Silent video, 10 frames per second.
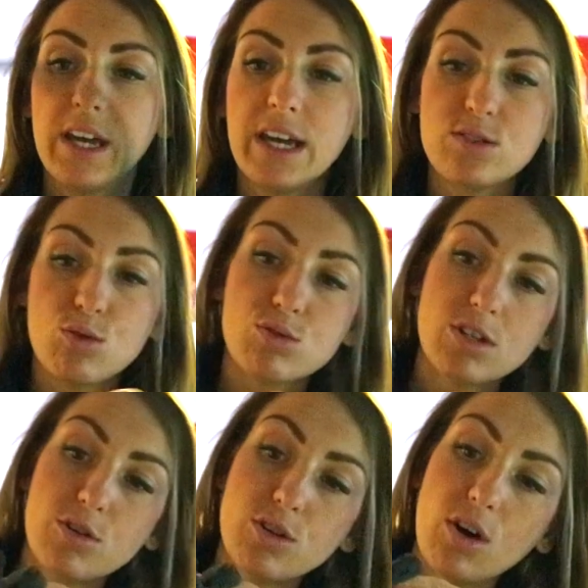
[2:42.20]
It's
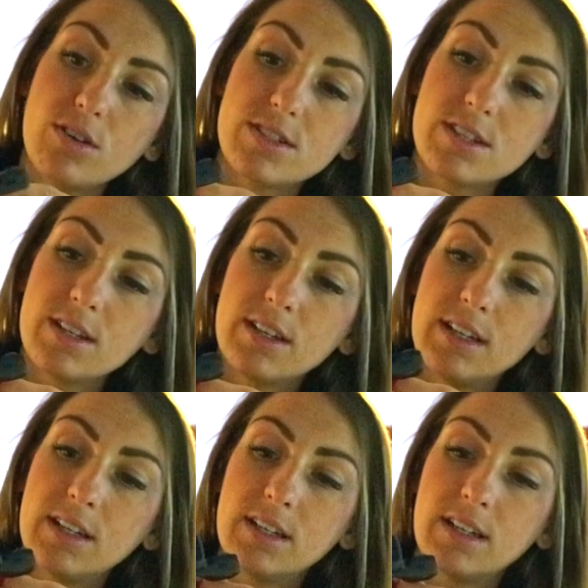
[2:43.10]
also got
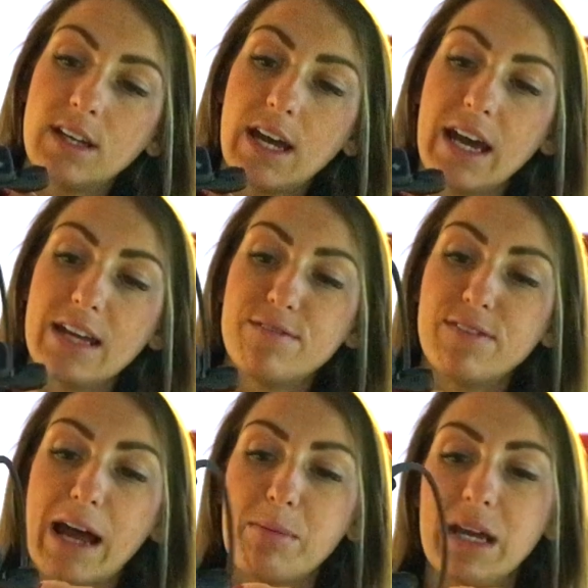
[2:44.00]
a
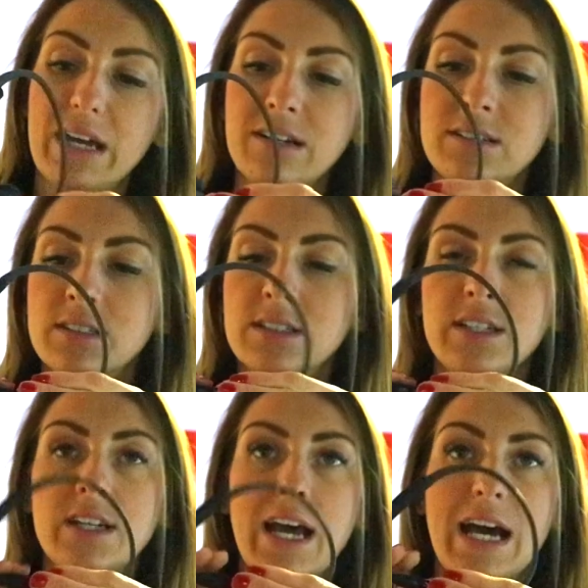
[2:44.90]
flap here,
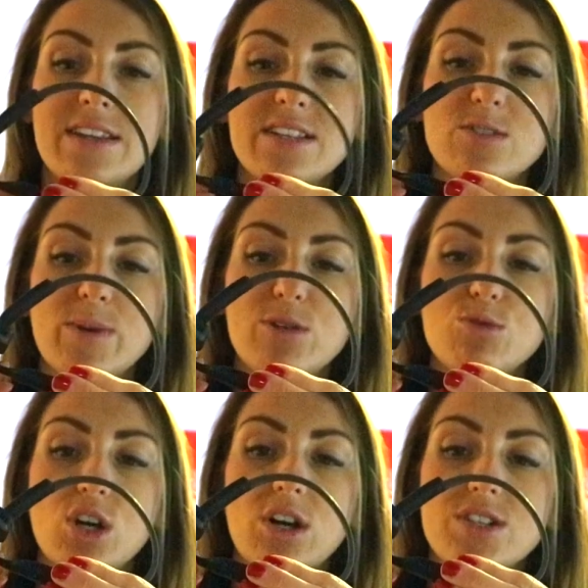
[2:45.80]
and this is where you
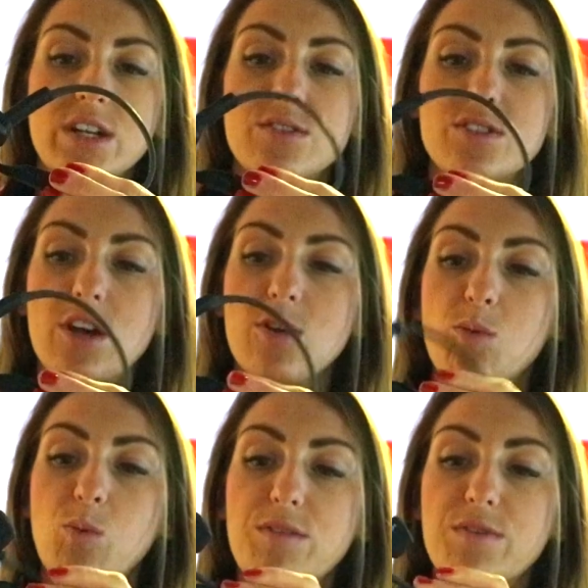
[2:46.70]
charge it. So
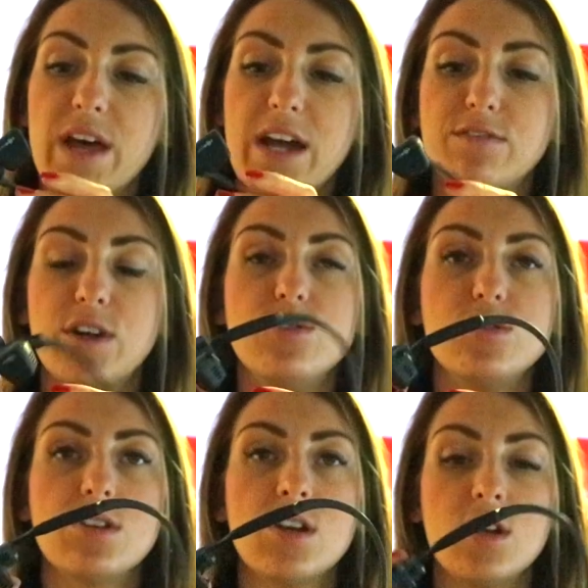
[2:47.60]
with the
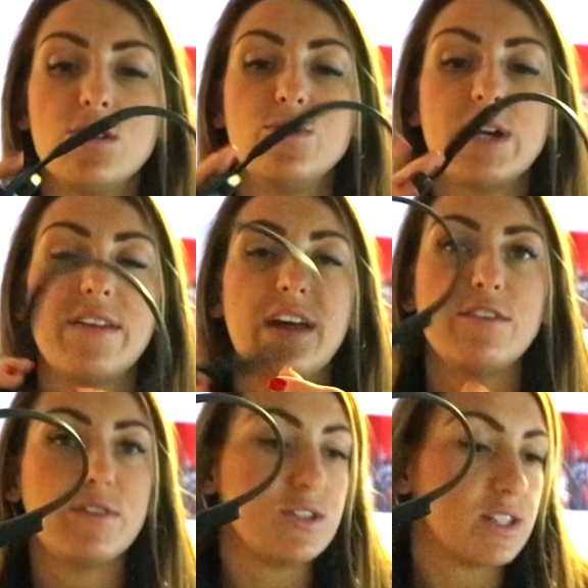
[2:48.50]
headphones, you get the
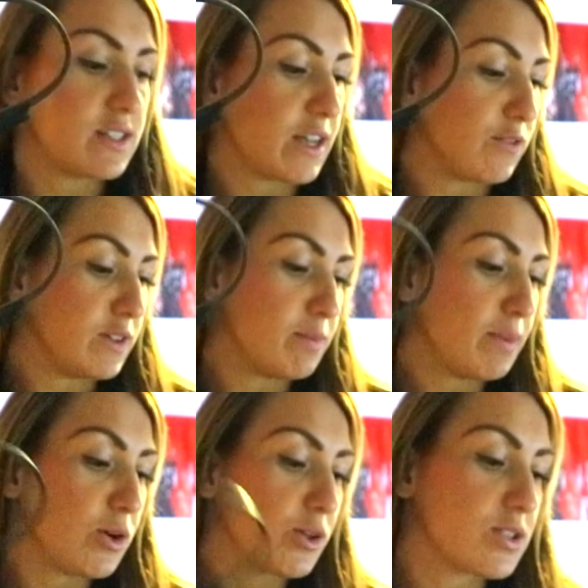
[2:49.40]
headphones itself in the
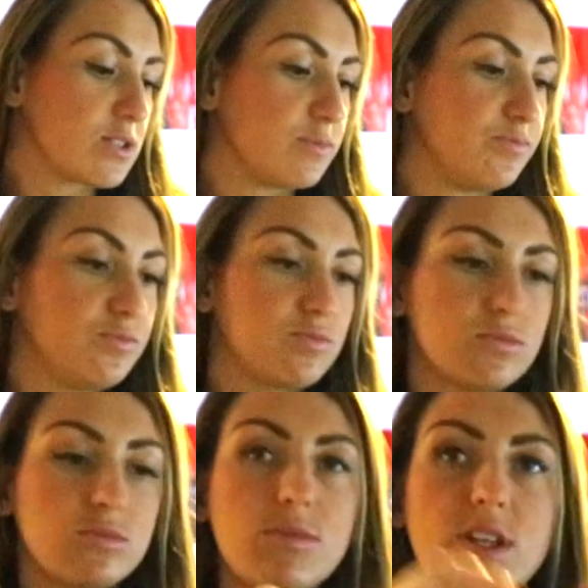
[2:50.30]
box,
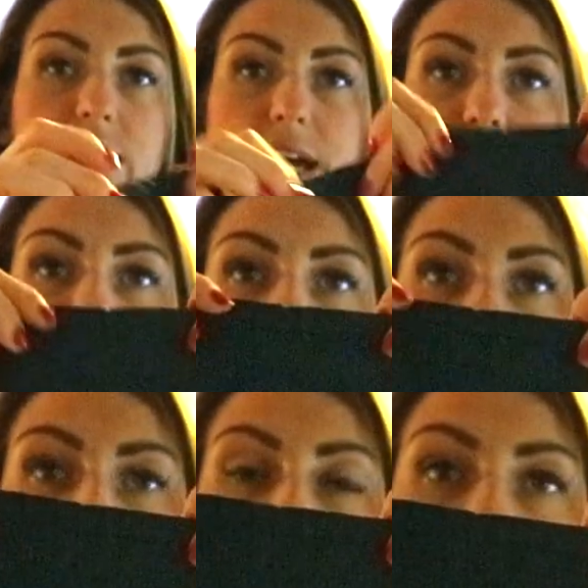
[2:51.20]
you get a nice
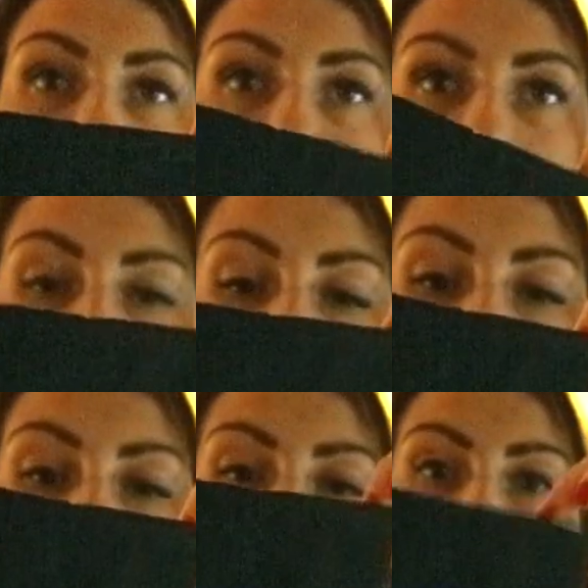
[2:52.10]
little bag.
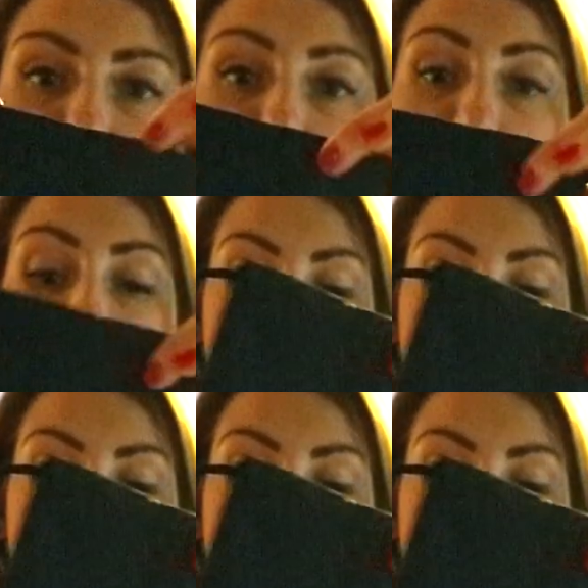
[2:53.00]
So I